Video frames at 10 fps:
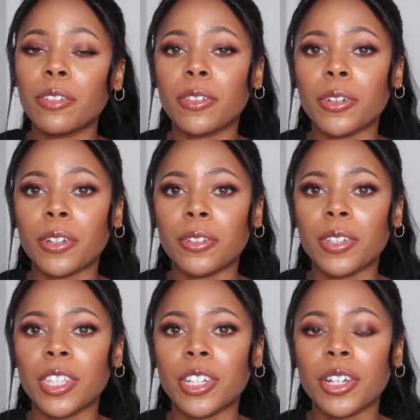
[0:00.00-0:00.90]
If you're new
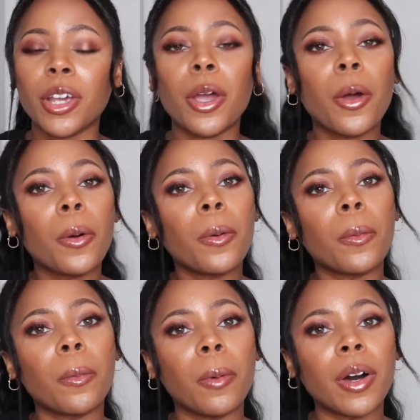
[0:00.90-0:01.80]
here,
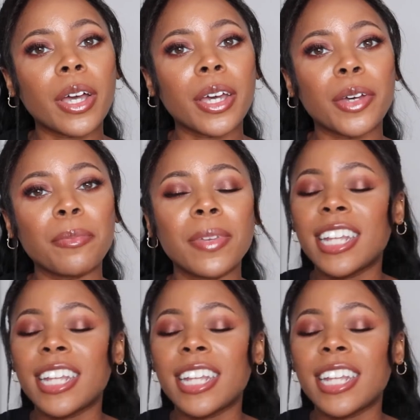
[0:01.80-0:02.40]
welcome.